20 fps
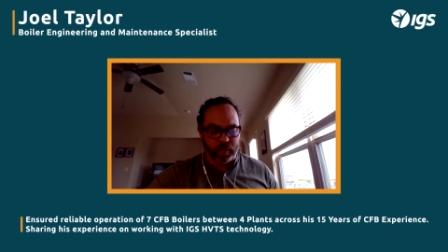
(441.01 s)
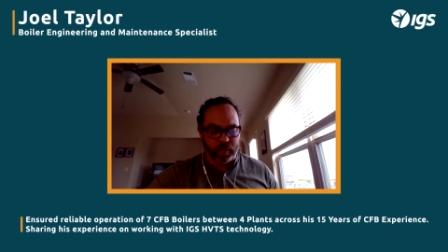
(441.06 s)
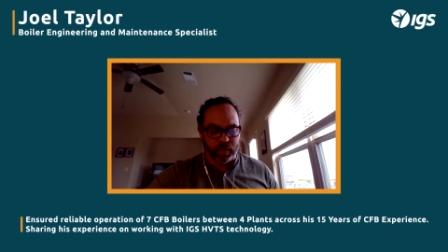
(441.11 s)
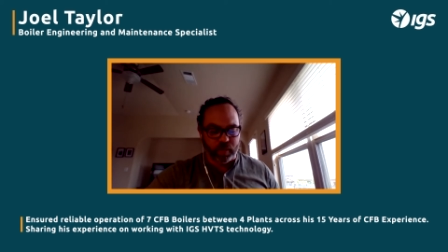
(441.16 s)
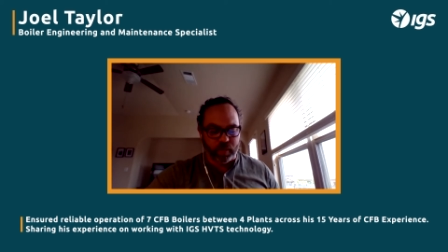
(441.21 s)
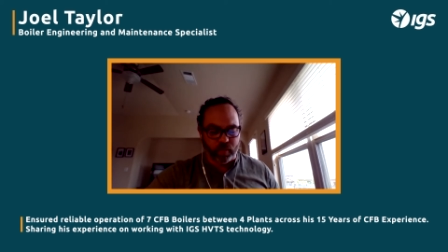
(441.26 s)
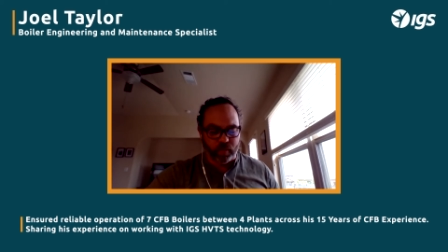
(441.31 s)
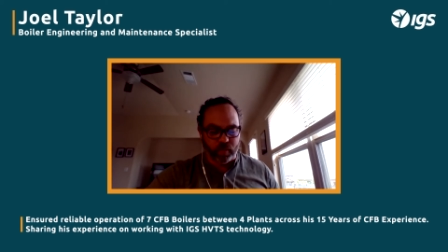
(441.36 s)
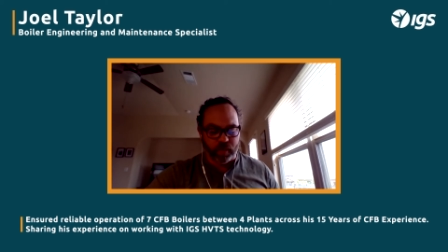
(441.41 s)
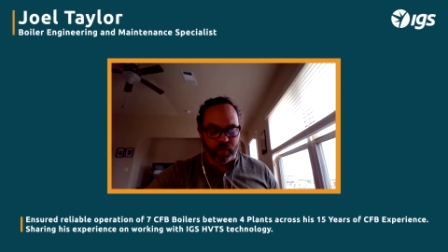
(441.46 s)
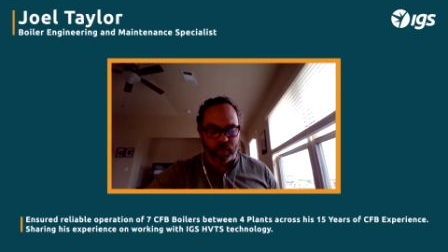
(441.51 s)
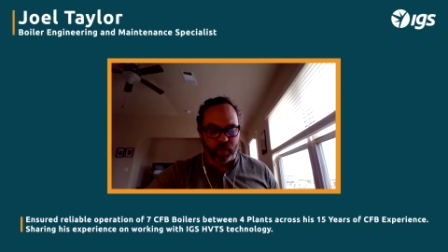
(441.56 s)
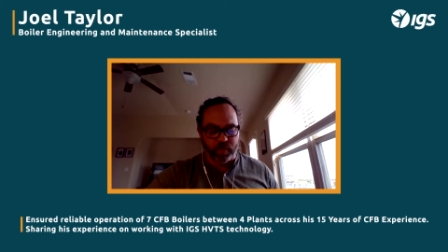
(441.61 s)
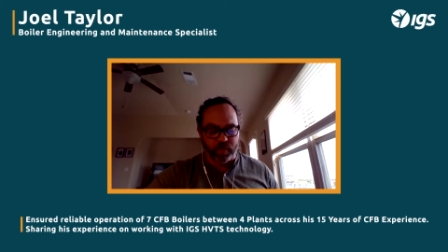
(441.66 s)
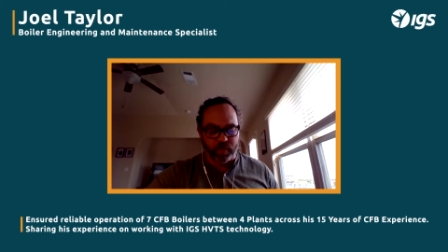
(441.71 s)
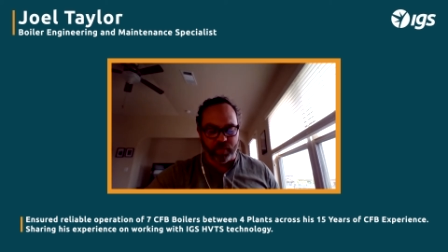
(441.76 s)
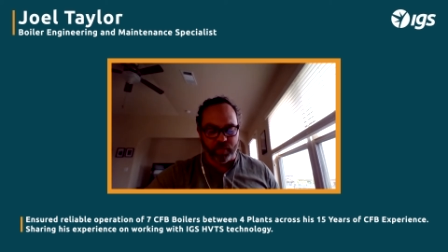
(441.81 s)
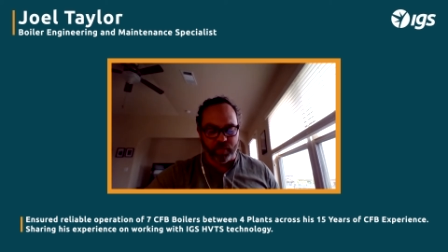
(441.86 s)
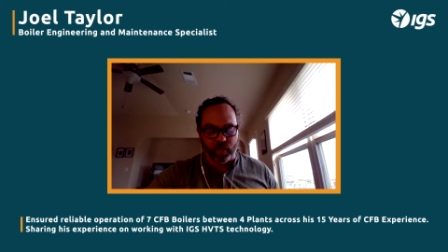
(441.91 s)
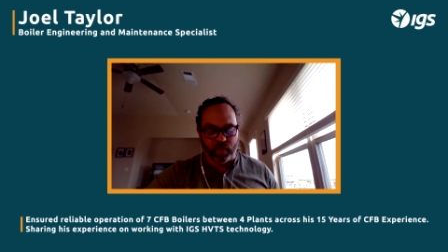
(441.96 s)
would, we would
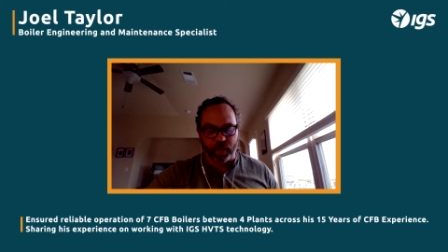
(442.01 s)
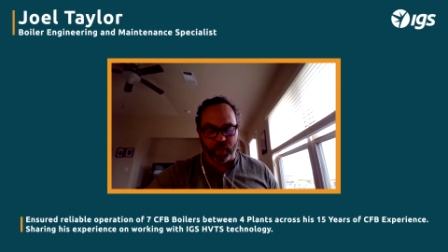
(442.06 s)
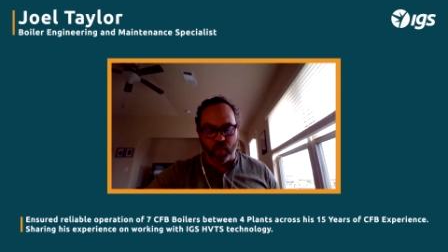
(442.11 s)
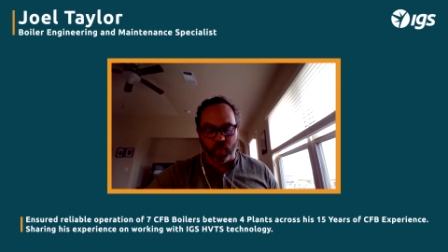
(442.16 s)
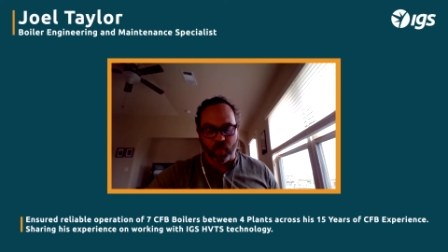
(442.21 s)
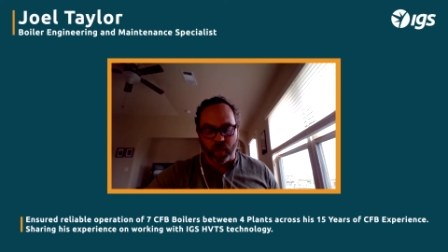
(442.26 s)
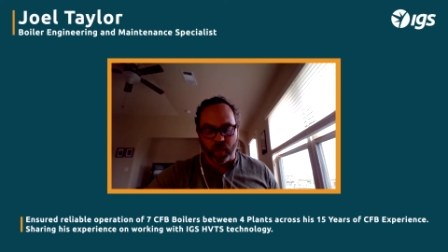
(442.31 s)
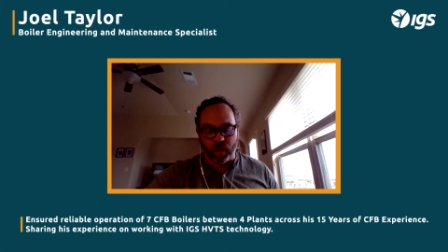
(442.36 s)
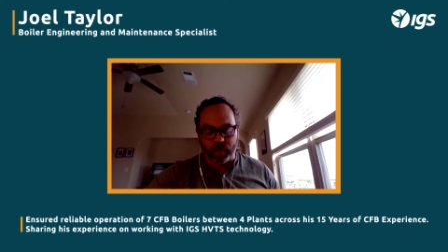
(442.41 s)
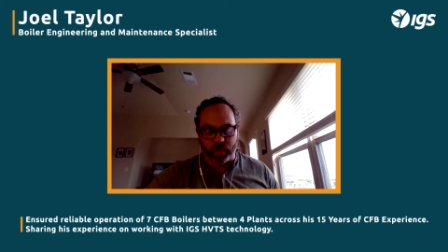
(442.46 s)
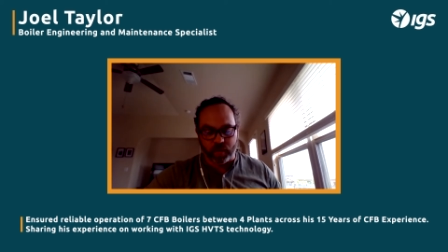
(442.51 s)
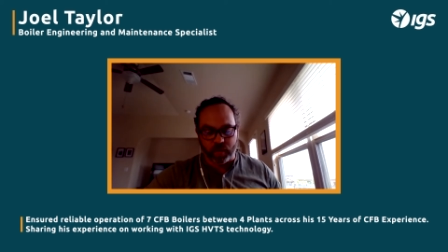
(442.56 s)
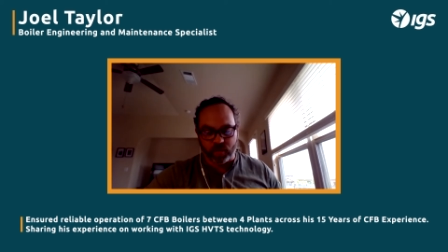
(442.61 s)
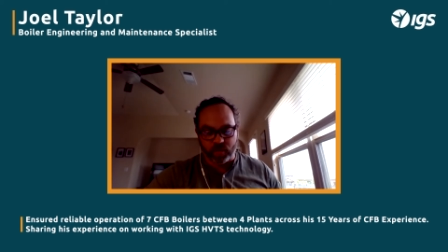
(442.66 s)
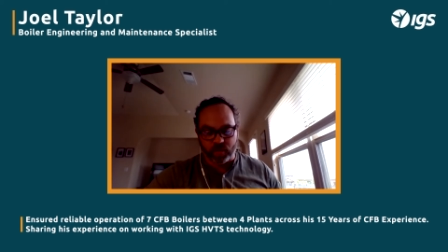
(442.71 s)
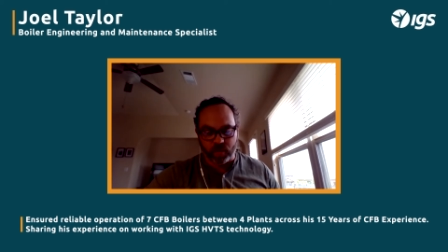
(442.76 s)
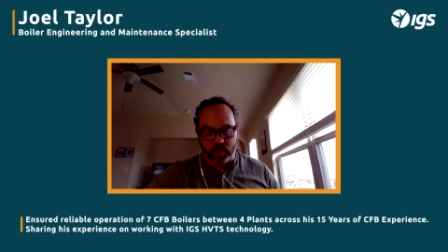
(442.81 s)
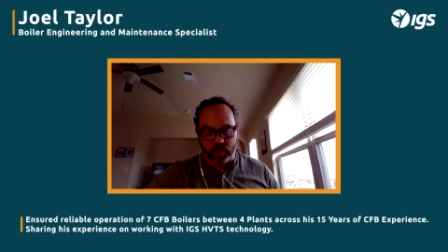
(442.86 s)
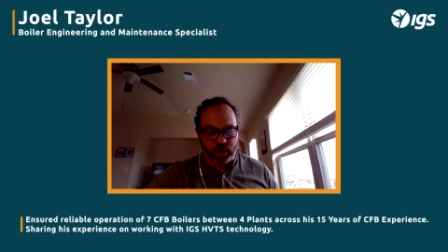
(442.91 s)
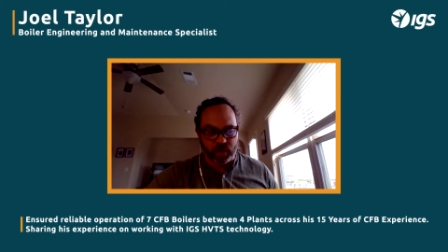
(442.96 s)
do perform the quality
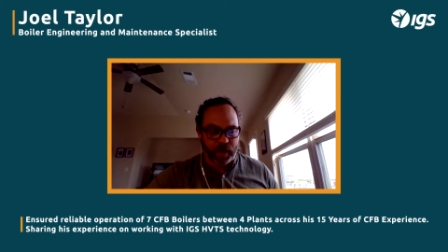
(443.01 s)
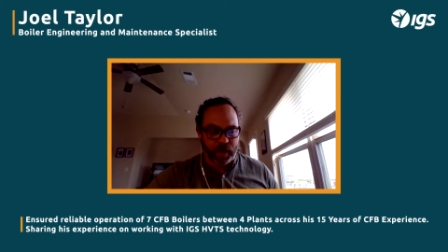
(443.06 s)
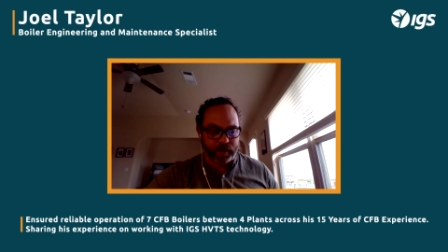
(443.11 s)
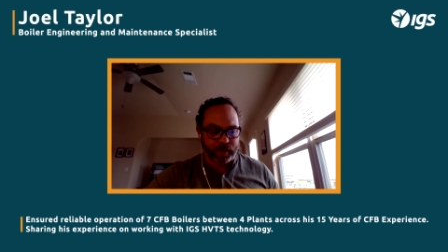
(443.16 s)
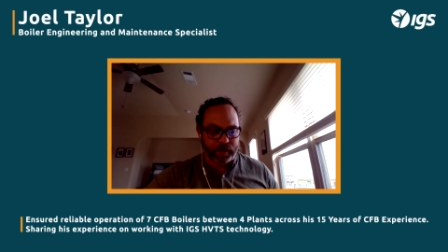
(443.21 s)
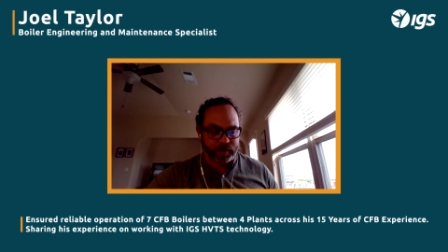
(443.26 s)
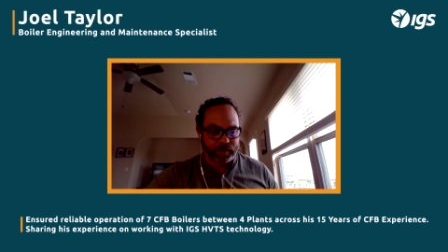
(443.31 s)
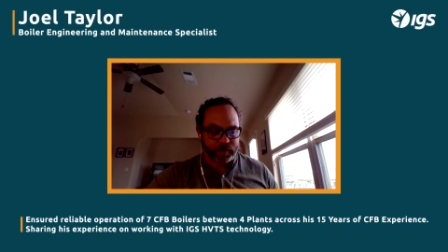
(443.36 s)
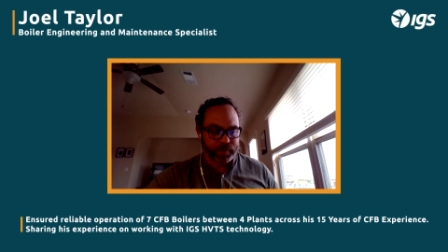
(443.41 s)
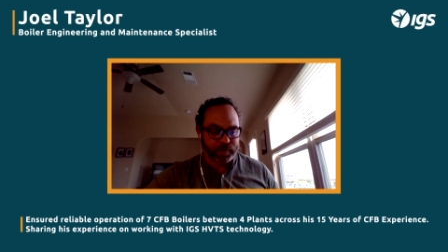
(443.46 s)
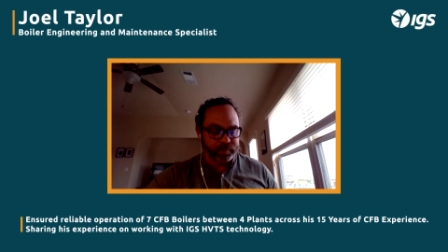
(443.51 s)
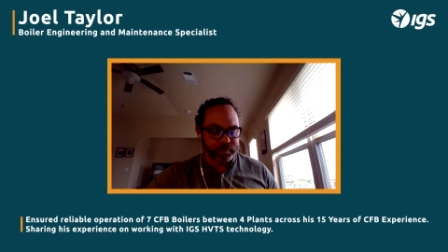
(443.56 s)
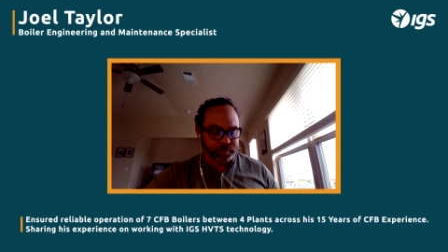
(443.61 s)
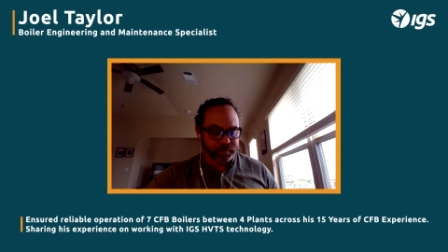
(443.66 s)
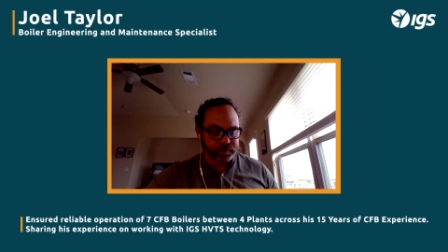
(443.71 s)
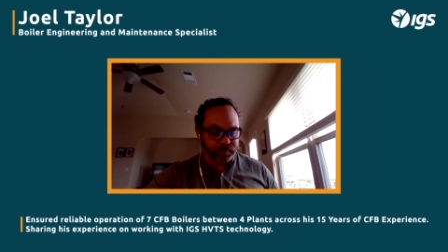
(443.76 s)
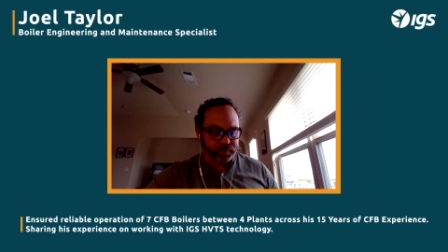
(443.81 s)
control checks.